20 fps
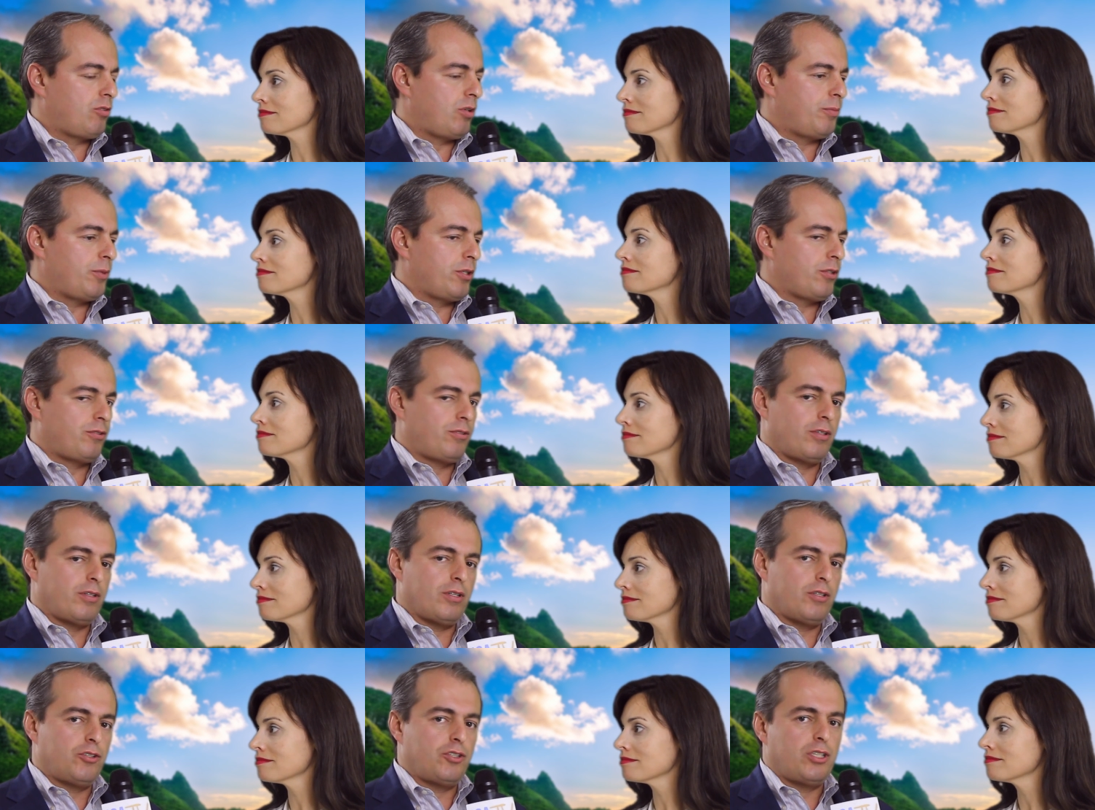
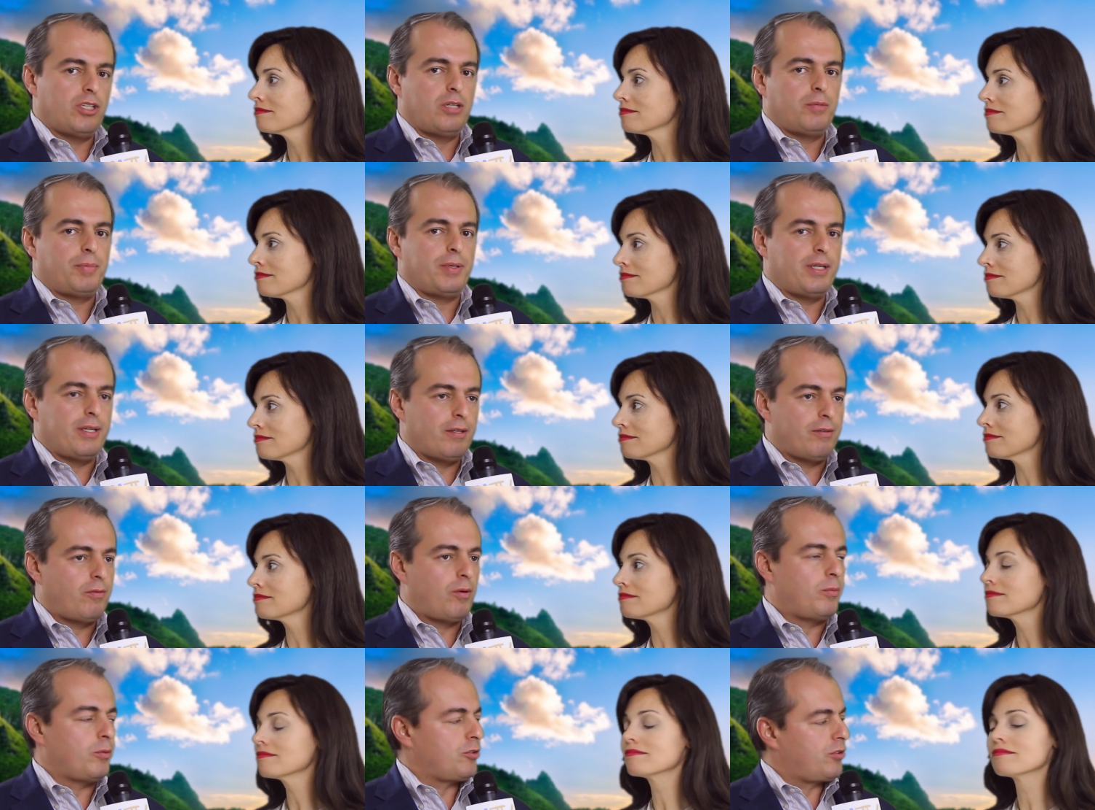Speaker 1: contributors to the G D
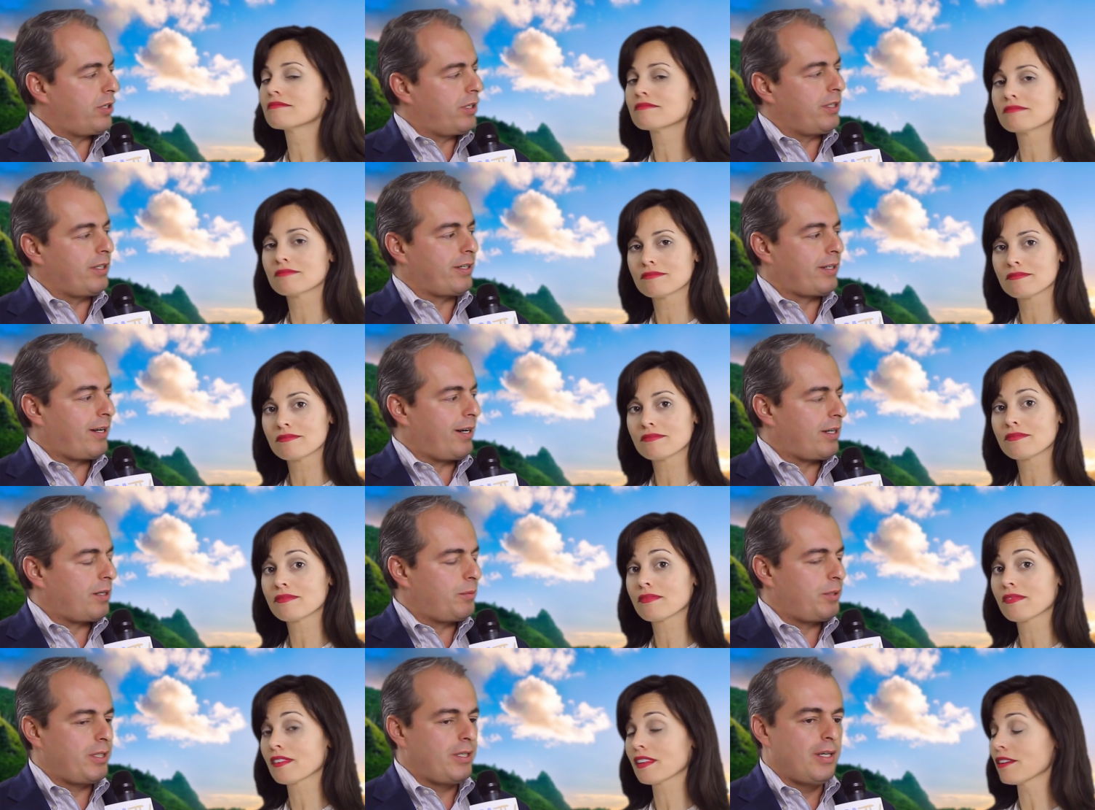P of almost any
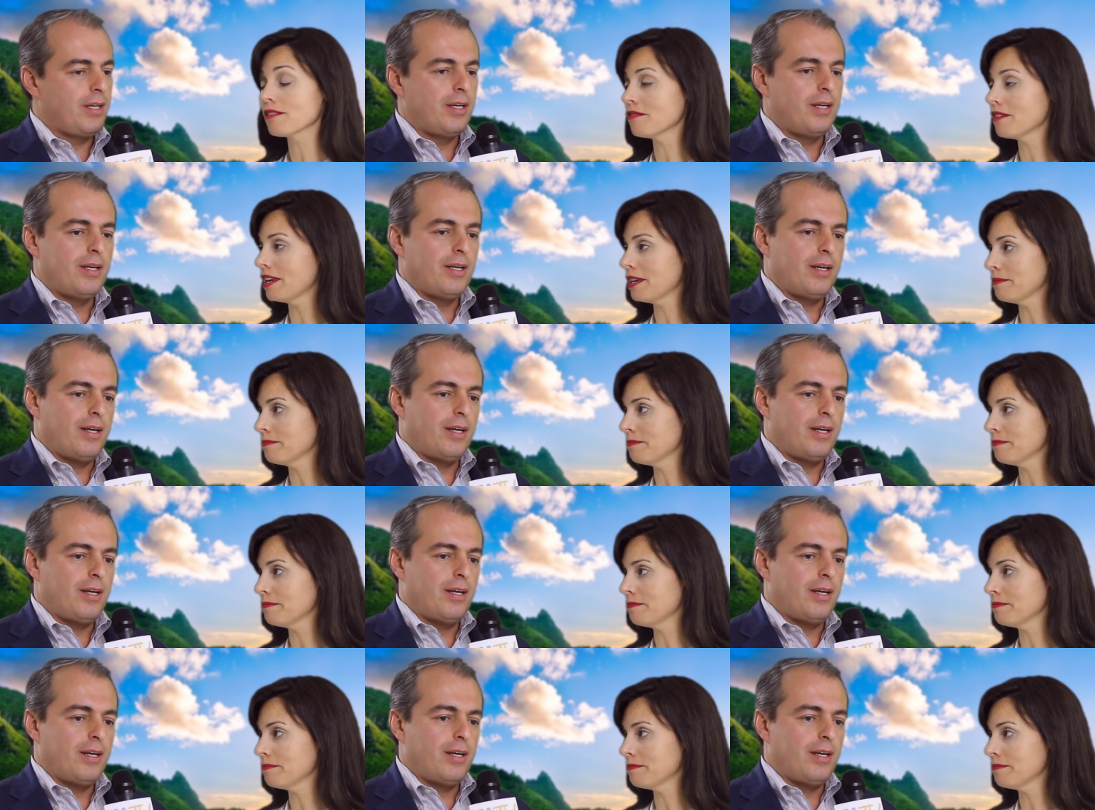economy.